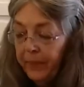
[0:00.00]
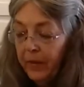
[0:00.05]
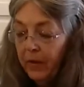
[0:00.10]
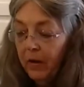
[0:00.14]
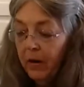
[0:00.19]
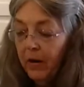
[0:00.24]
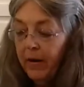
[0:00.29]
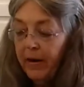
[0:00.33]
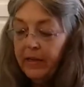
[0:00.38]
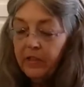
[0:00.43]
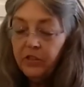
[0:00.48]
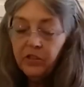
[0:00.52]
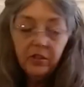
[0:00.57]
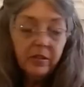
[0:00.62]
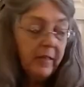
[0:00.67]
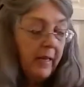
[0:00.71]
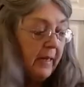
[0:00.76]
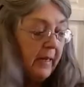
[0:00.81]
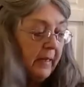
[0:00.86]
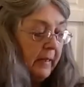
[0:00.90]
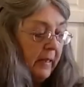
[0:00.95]
All right, just
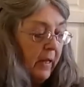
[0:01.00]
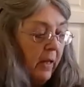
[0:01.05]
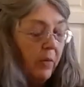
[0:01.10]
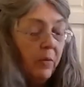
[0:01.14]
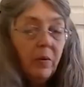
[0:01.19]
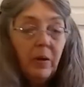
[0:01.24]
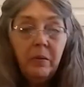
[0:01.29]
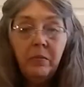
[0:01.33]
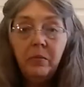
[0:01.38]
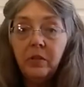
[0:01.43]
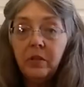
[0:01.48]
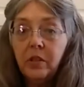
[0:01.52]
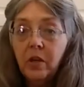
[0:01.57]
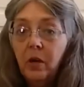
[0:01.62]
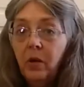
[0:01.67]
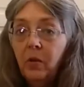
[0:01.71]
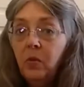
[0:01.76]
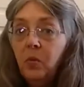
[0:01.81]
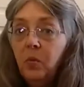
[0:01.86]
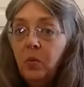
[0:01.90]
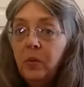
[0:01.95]
like the other one was
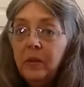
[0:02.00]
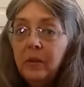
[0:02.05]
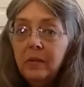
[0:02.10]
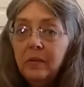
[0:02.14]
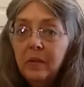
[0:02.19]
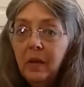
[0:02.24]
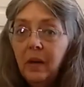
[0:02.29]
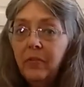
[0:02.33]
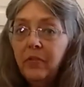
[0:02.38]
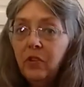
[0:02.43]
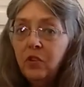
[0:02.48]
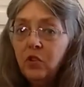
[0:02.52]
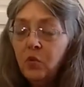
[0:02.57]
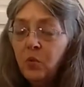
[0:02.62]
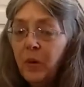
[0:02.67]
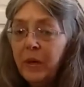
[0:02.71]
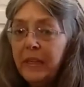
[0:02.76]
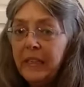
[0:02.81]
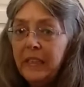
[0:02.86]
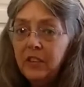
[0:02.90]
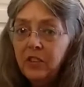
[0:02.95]
called the Wheeled Duffel
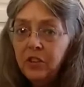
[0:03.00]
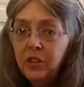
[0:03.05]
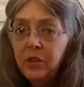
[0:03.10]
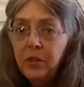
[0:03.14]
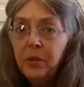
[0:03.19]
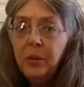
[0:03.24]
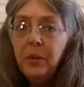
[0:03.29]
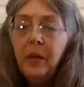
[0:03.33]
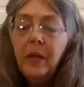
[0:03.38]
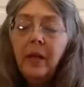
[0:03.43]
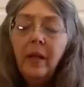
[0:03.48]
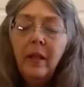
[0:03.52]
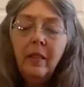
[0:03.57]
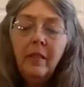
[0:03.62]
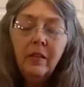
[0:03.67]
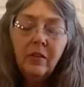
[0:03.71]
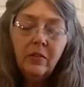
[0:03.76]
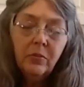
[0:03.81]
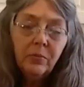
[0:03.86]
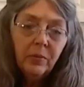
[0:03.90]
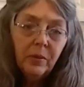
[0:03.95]
22,
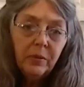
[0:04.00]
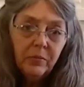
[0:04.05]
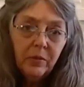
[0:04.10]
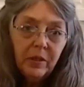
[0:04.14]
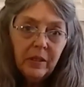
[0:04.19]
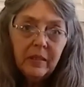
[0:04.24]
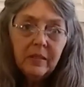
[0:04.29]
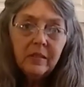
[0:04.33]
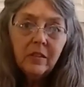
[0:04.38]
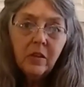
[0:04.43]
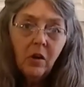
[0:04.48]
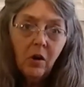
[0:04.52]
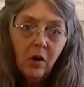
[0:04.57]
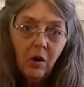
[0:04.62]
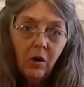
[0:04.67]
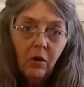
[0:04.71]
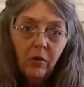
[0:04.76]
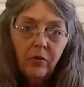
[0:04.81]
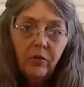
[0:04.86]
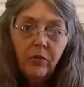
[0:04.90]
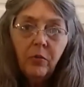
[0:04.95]
this one was
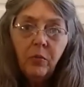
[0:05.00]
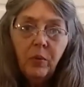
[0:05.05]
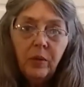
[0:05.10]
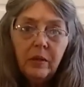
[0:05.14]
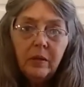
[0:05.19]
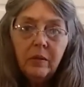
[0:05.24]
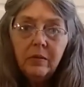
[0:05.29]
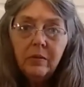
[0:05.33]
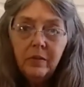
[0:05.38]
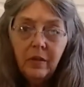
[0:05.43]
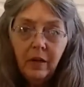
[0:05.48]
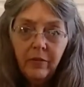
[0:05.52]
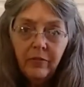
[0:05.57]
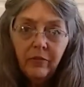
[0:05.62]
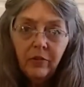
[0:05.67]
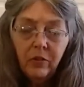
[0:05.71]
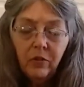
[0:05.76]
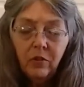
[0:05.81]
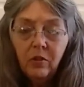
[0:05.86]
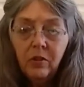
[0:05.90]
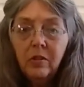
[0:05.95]
called the Wheeled
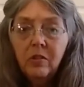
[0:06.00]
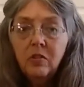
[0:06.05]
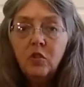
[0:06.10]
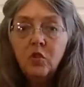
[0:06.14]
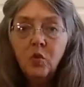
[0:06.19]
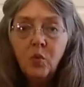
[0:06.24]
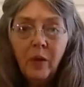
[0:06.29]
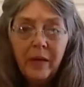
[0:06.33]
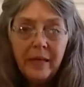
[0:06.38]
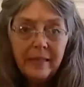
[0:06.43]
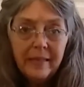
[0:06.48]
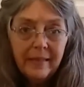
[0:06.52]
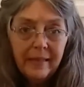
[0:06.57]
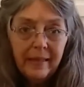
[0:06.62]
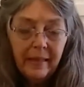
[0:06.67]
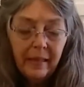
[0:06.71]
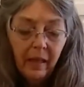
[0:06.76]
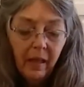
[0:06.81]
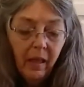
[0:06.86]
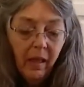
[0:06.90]
Duffel 20.